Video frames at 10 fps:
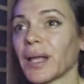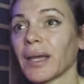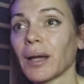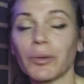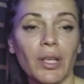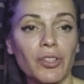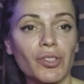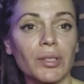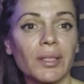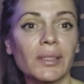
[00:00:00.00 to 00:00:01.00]
how
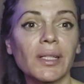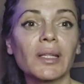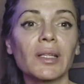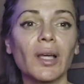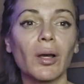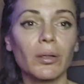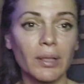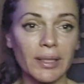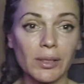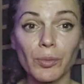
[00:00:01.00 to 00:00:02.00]
nature does it. All
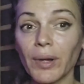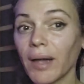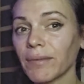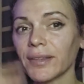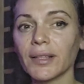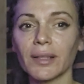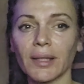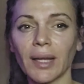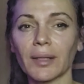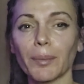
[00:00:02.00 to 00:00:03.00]
right, so we haven't done
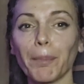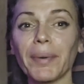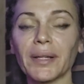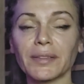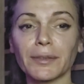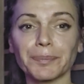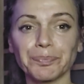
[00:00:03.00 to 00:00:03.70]
that, but